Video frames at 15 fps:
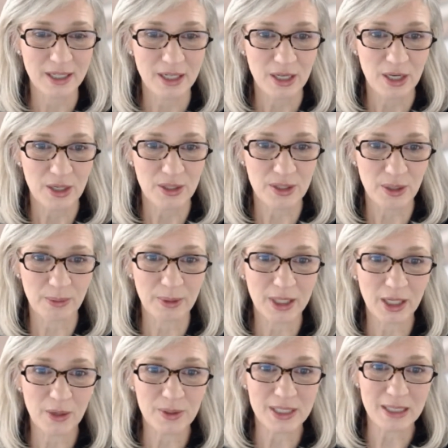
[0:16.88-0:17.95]
So I'm going to
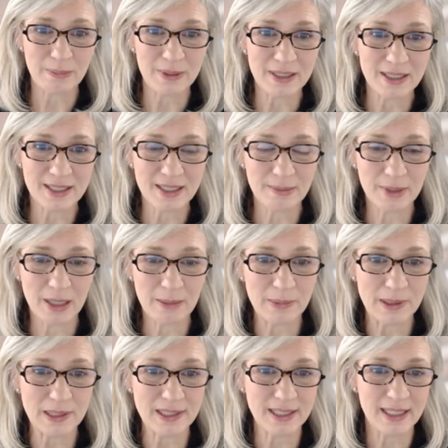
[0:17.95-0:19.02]
go deep into some
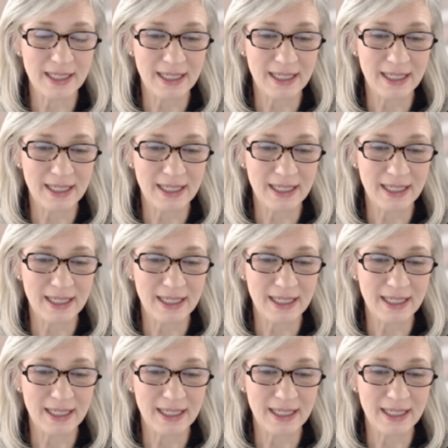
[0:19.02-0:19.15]
numbers,